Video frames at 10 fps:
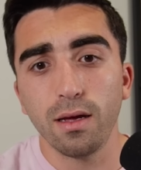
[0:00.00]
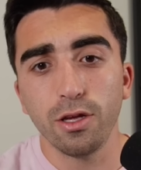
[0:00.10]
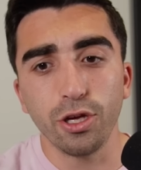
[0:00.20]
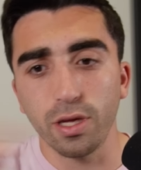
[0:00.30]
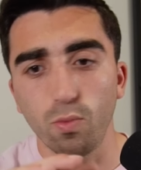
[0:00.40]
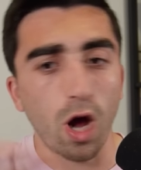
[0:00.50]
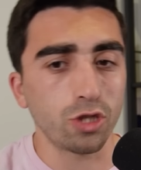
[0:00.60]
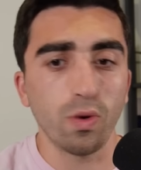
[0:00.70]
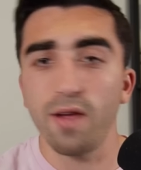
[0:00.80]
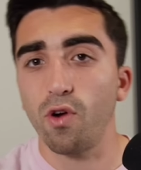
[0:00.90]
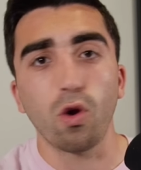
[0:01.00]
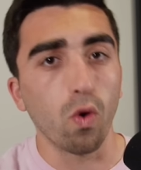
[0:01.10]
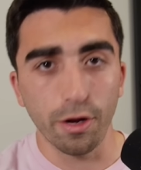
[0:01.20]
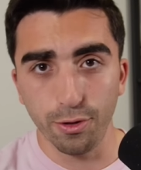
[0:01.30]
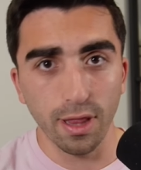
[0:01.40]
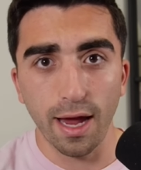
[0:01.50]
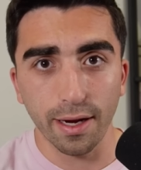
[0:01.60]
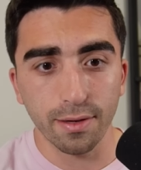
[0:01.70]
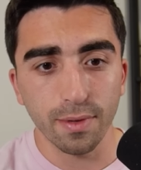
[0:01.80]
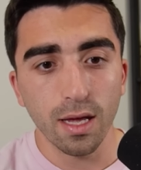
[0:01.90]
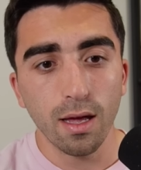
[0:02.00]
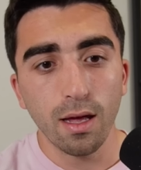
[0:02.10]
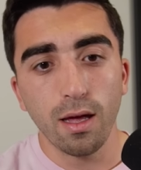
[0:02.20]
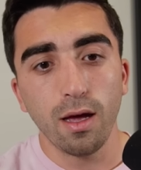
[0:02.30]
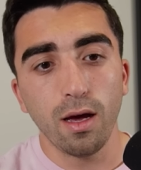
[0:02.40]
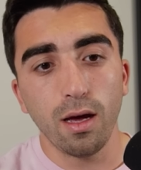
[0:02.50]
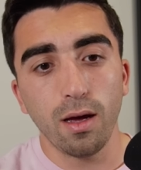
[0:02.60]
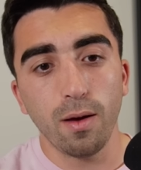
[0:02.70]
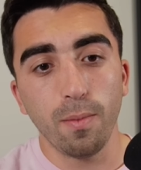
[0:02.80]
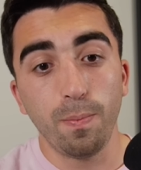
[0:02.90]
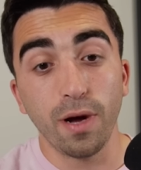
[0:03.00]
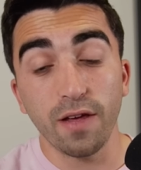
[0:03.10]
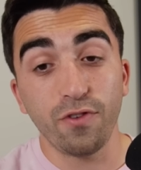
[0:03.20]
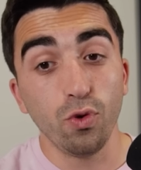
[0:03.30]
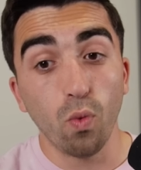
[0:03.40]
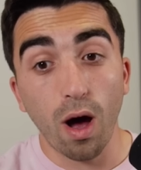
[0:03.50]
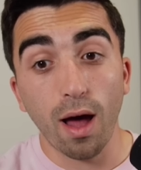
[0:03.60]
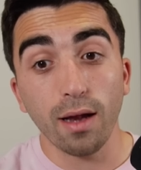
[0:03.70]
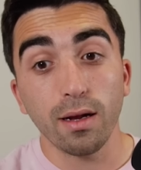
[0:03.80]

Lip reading: You can watch whatever court you'd like. But if you want